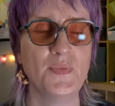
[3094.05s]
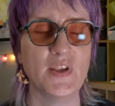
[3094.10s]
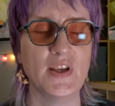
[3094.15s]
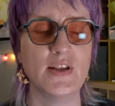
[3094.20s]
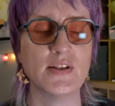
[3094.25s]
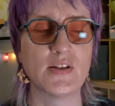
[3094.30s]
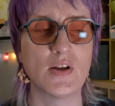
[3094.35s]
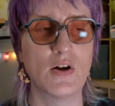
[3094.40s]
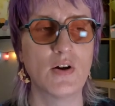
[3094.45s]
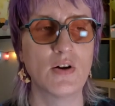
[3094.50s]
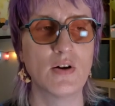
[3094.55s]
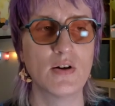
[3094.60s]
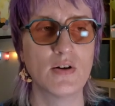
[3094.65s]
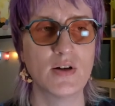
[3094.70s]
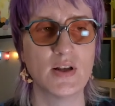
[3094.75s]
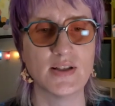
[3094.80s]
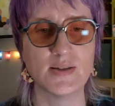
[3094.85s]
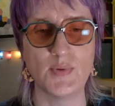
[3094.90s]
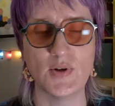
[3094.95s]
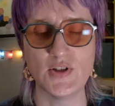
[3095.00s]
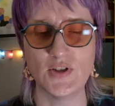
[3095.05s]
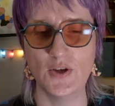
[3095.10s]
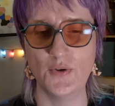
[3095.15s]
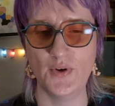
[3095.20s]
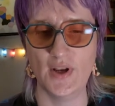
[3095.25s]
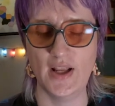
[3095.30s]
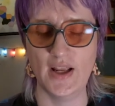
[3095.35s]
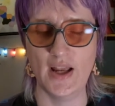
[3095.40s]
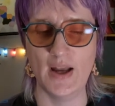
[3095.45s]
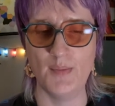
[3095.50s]
is hard, especially
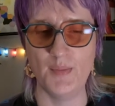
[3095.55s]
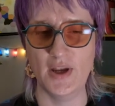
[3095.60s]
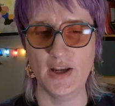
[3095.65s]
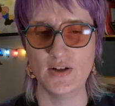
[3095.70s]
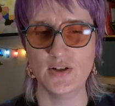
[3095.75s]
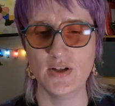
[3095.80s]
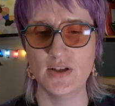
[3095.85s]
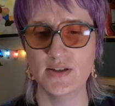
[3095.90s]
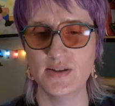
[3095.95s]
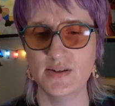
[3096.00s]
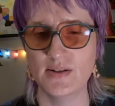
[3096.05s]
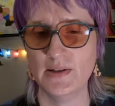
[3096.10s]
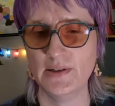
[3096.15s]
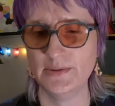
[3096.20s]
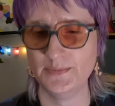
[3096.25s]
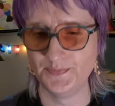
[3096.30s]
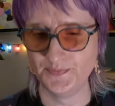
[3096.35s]
when I am anxious.